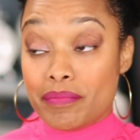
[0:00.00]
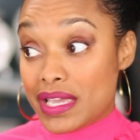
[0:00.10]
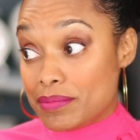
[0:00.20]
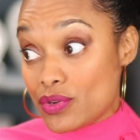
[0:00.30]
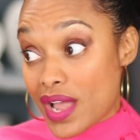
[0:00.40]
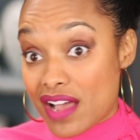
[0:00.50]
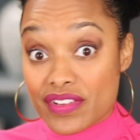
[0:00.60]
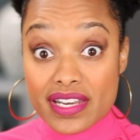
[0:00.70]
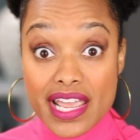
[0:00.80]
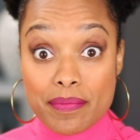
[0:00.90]
Maybe you have
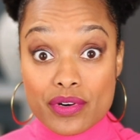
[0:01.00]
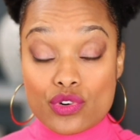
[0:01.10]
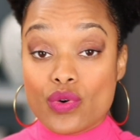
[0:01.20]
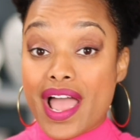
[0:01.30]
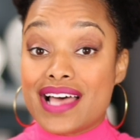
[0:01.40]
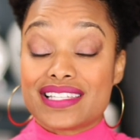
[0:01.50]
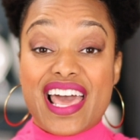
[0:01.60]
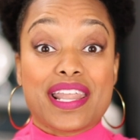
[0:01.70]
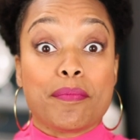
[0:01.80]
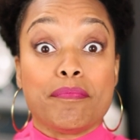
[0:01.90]
a neighbor who has
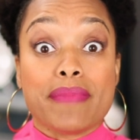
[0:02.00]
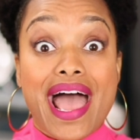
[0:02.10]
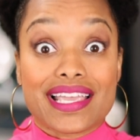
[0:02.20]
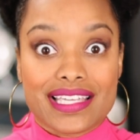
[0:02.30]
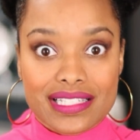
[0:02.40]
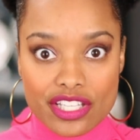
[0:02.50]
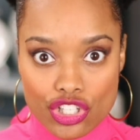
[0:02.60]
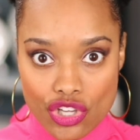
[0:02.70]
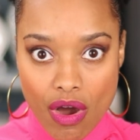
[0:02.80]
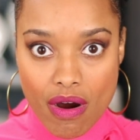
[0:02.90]
an
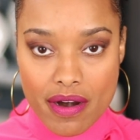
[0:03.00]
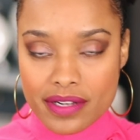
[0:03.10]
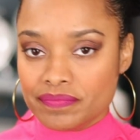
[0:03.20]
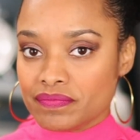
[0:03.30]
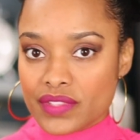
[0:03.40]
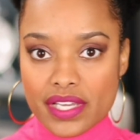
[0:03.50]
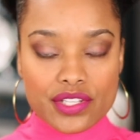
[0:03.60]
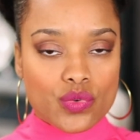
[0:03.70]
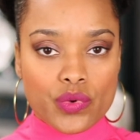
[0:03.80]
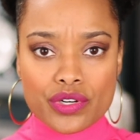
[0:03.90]
immaculate yard.
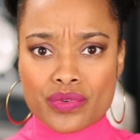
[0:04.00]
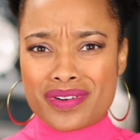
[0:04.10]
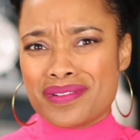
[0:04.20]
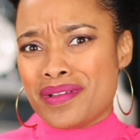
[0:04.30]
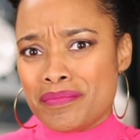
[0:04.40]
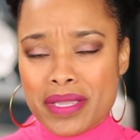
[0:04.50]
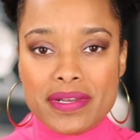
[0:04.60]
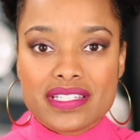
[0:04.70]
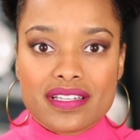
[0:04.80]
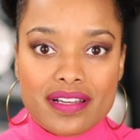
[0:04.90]
He's a widower,
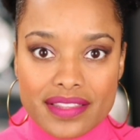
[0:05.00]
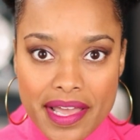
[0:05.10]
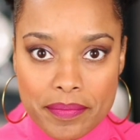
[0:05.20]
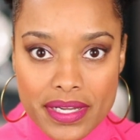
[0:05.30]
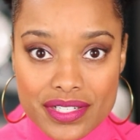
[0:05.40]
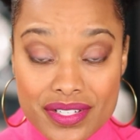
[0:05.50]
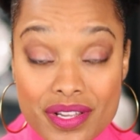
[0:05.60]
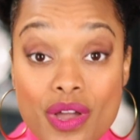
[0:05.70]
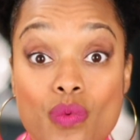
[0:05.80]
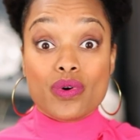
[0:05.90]
maybe doesn't cook that much.
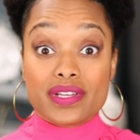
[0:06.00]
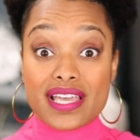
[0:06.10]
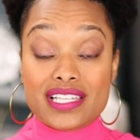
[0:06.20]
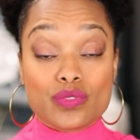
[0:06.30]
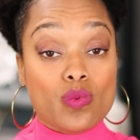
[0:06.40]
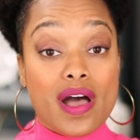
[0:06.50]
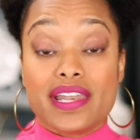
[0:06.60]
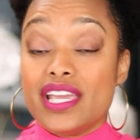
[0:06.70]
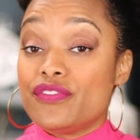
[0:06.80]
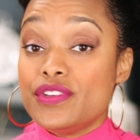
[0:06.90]
Well, guess
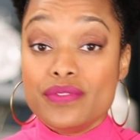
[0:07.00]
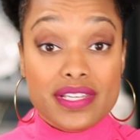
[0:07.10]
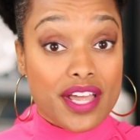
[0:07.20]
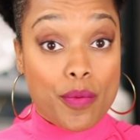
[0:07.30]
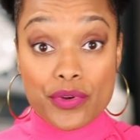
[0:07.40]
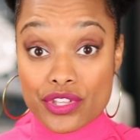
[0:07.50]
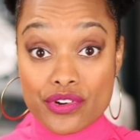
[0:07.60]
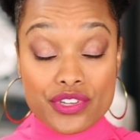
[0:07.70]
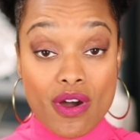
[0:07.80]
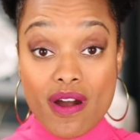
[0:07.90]
what? If you need help with
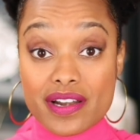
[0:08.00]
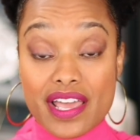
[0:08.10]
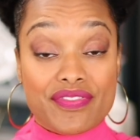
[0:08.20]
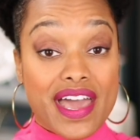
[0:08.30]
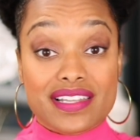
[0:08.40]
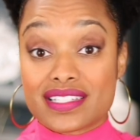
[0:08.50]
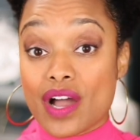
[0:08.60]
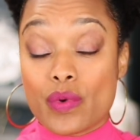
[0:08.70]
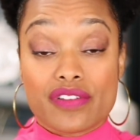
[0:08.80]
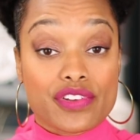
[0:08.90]
your yard and that is
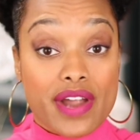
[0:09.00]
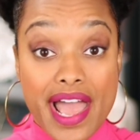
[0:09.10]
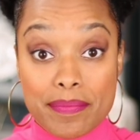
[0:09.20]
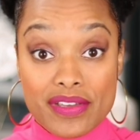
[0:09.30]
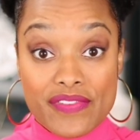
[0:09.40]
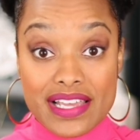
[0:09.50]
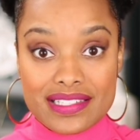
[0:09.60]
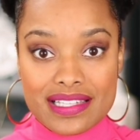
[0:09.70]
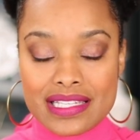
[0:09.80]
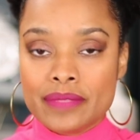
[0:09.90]
not one of your happy
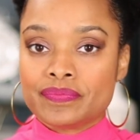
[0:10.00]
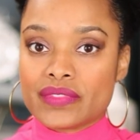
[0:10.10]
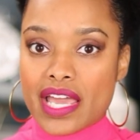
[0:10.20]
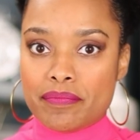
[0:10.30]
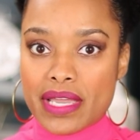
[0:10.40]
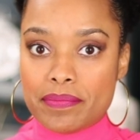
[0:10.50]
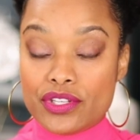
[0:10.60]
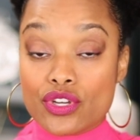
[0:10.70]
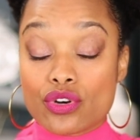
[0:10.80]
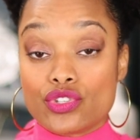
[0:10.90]
faces, and
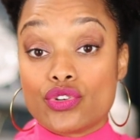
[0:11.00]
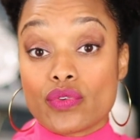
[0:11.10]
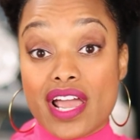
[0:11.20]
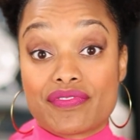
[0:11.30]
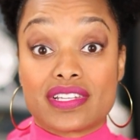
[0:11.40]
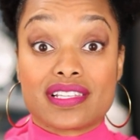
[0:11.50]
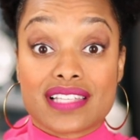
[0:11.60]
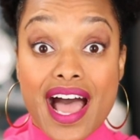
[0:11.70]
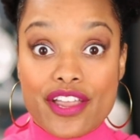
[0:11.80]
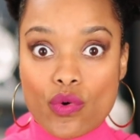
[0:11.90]
maybe you, you don't have the
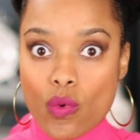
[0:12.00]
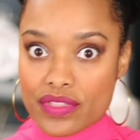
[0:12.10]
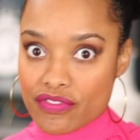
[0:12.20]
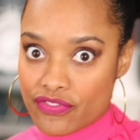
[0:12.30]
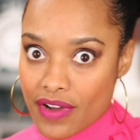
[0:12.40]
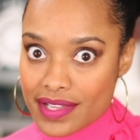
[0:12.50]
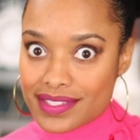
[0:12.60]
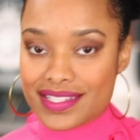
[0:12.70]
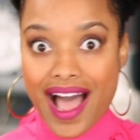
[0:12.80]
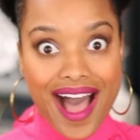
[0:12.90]
desire or the
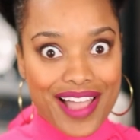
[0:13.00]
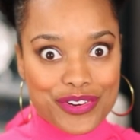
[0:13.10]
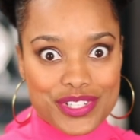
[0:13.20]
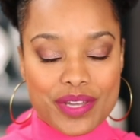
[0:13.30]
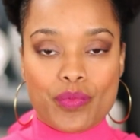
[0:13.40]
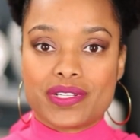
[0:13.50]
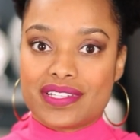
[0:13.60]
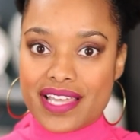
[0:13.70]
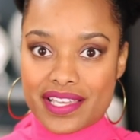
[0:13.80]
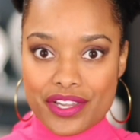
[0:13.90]
funds to hire someone
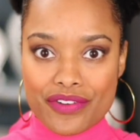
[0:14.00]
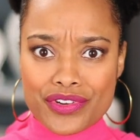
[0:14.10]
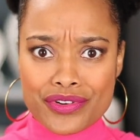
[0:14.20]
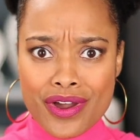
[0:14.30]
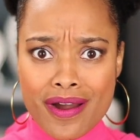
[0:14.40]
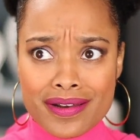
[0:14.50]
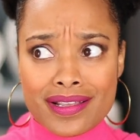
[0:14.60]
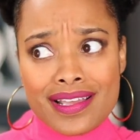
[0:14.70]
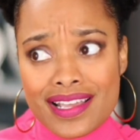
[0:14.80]
to take care of your yard,